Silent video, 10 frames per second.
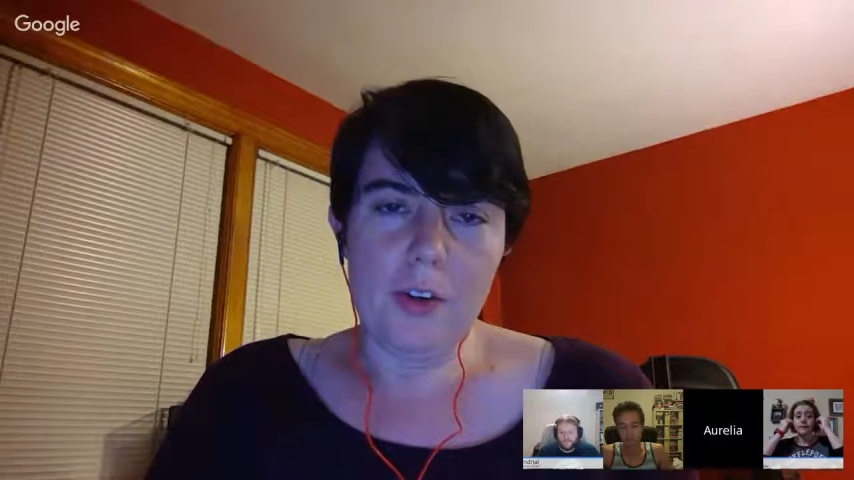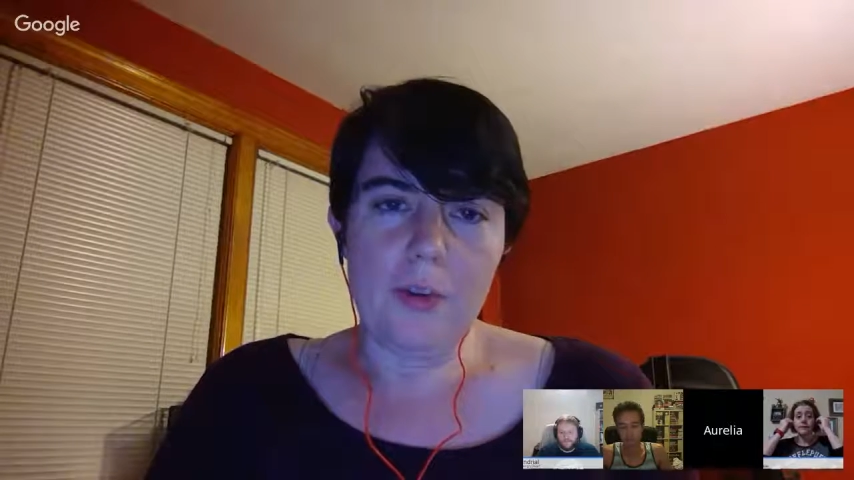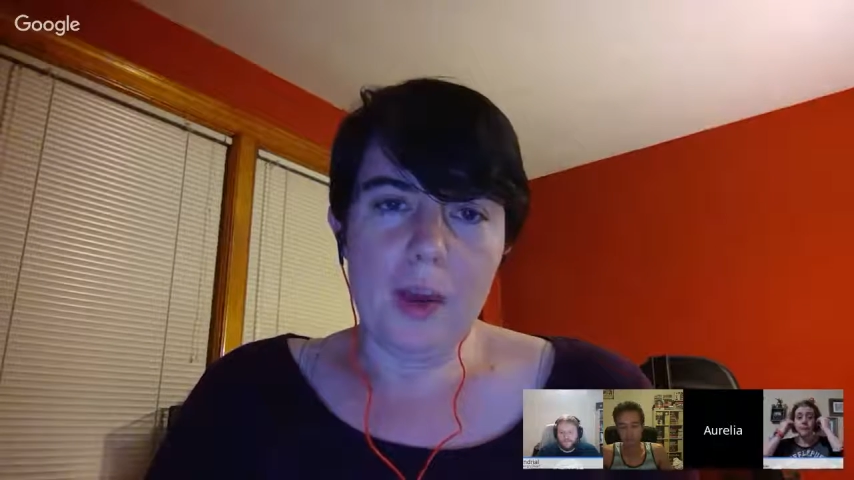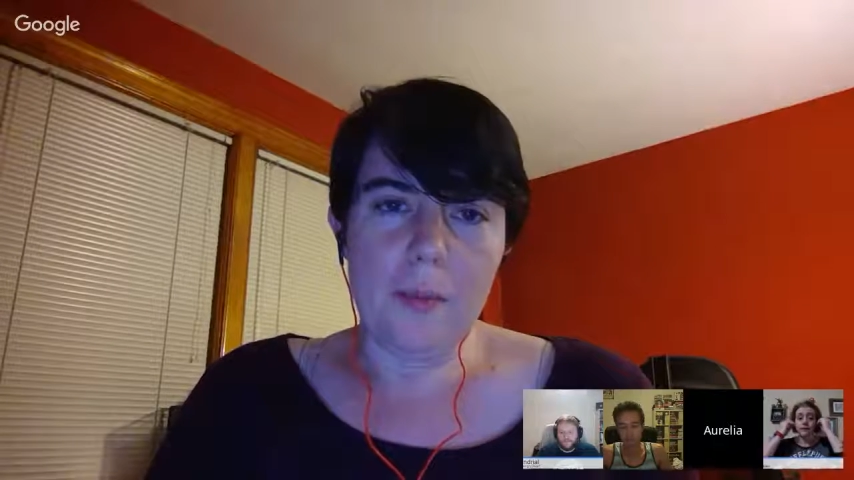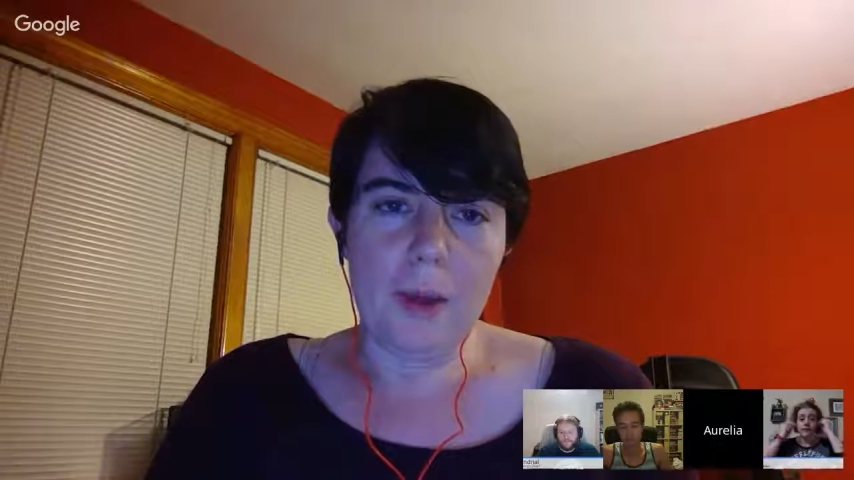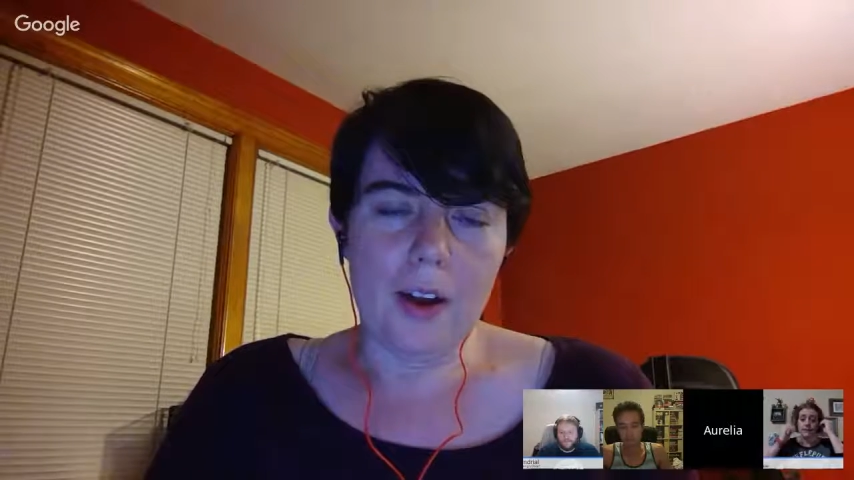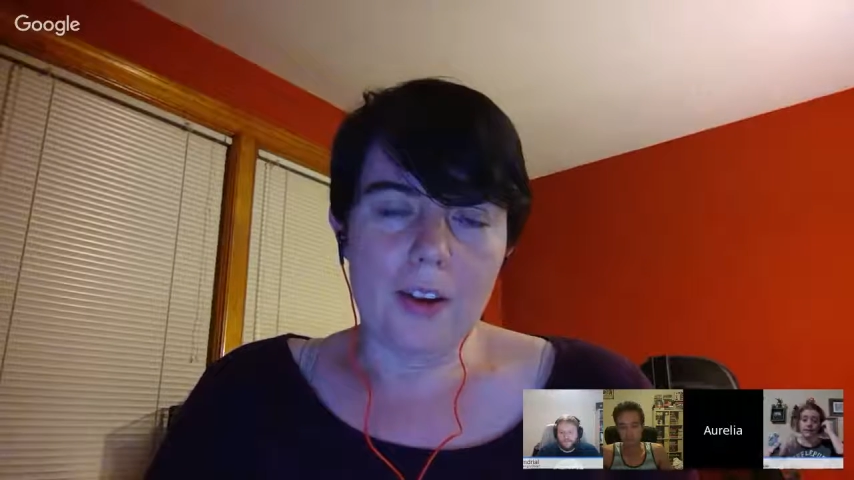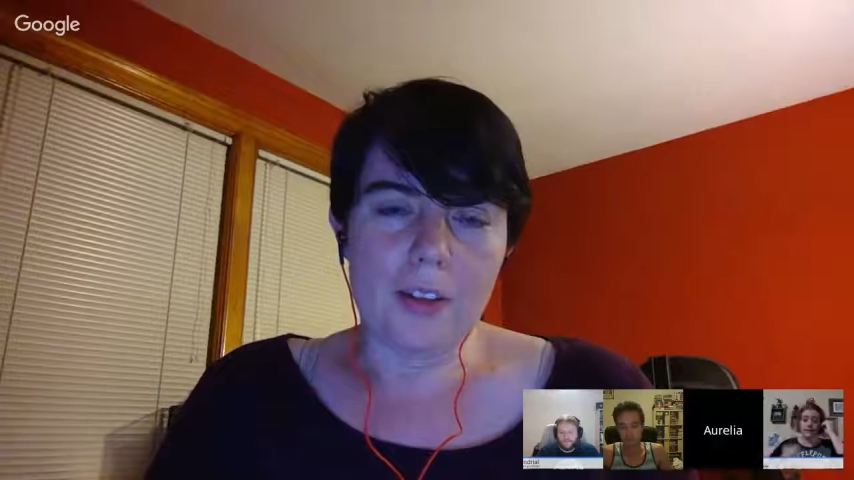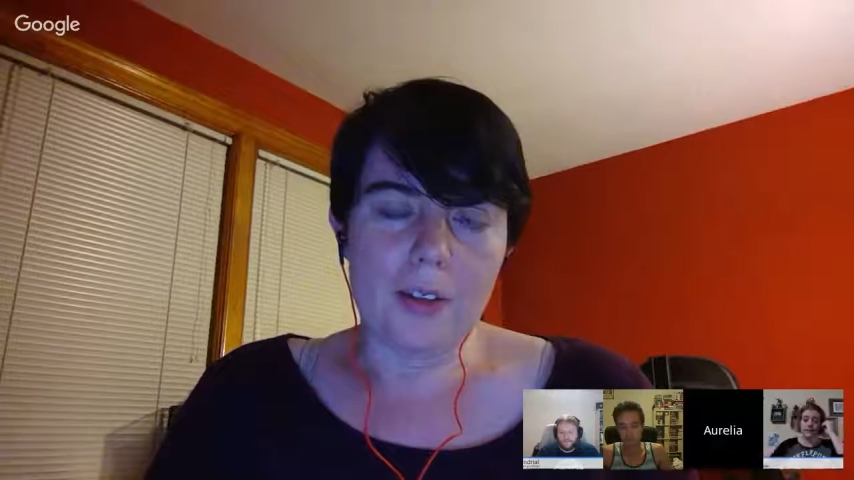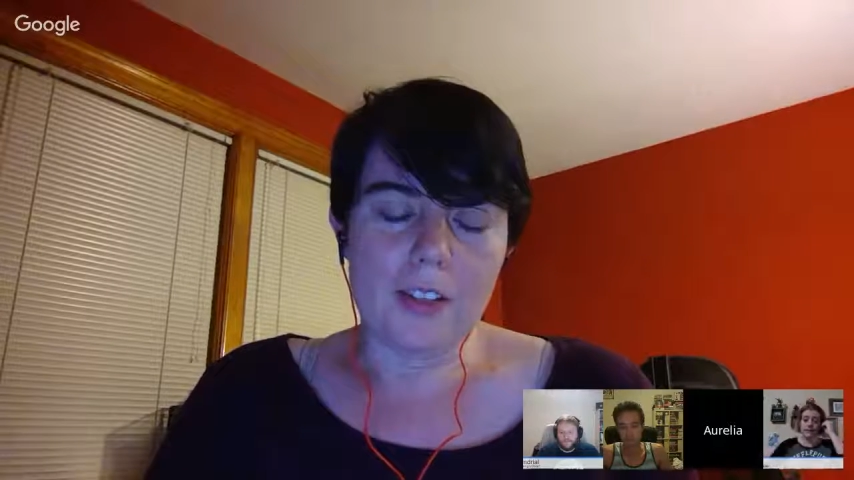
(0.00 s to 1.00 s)
Empire.
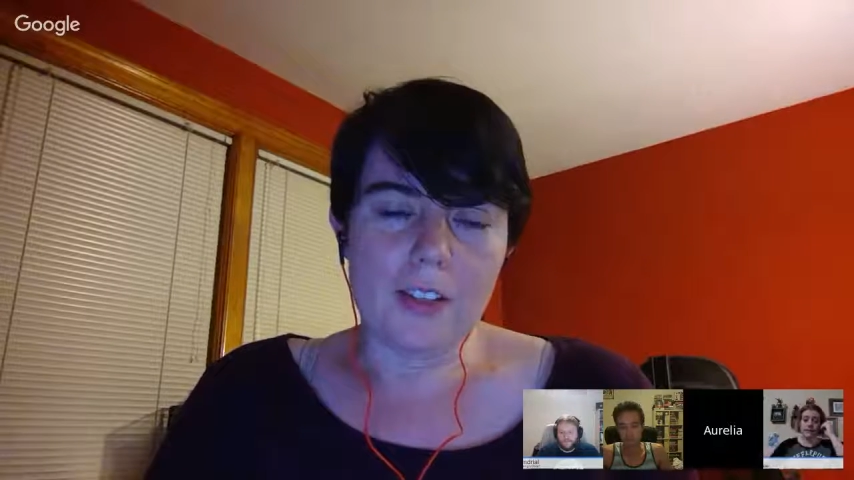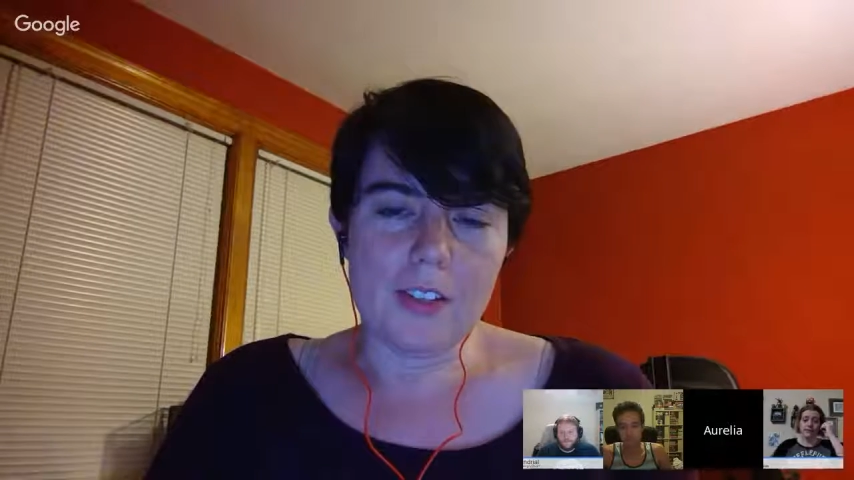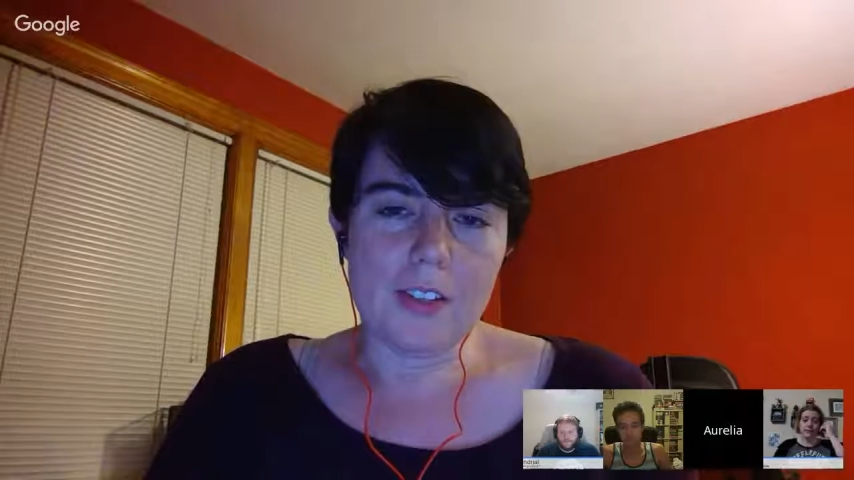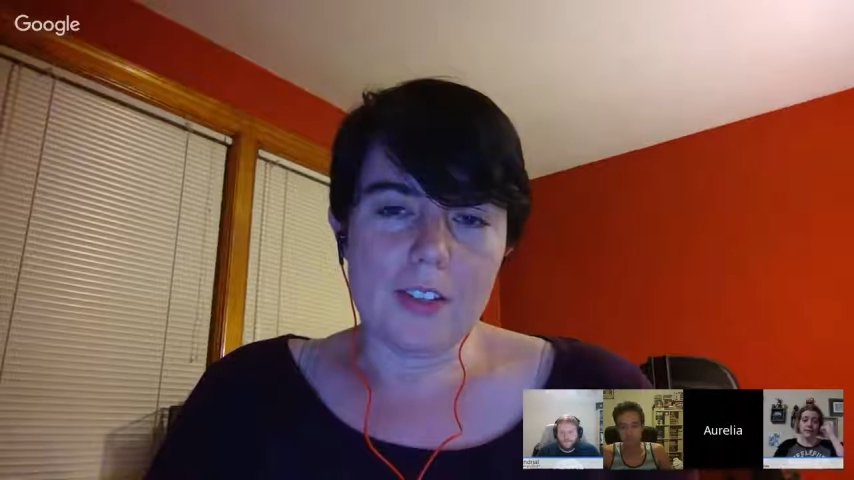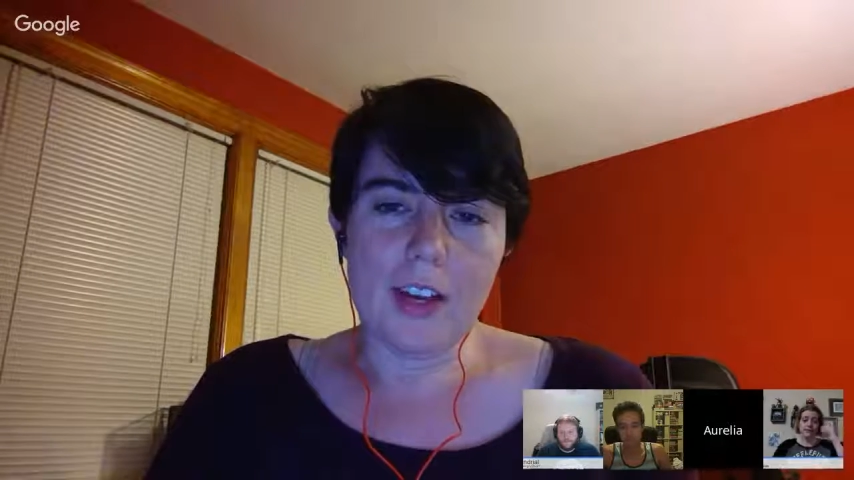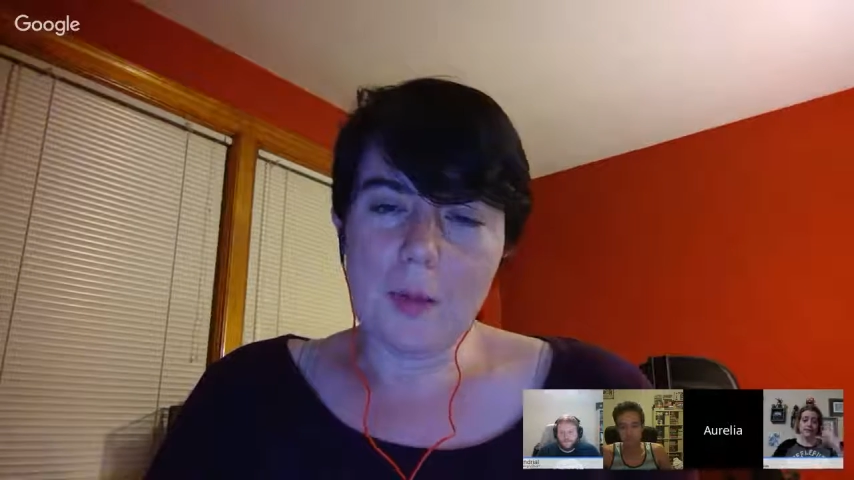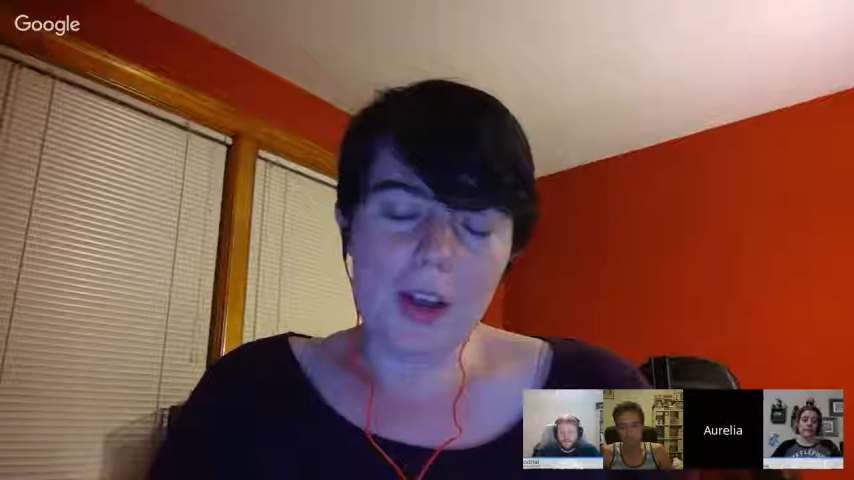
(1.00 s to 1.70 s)
So it's anyway.